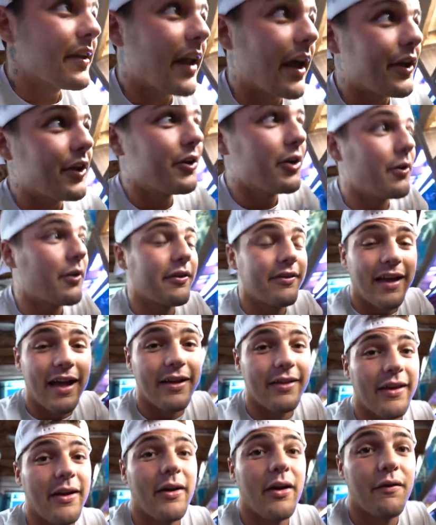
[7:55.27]
Now you know
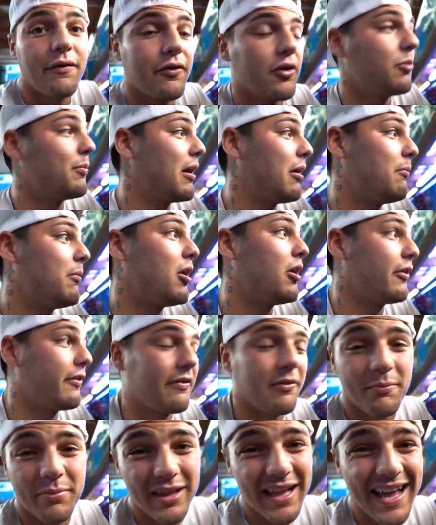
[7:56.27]
exactly how I feel about mollies
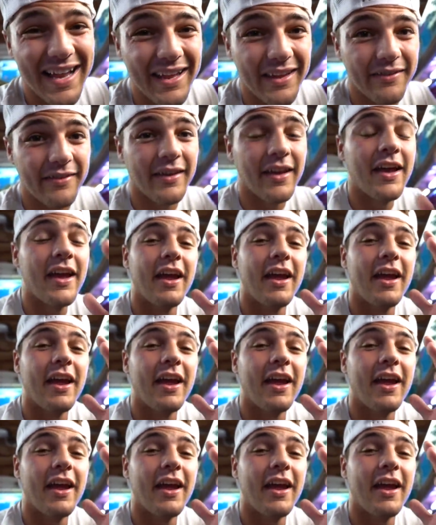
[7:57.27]
and platies.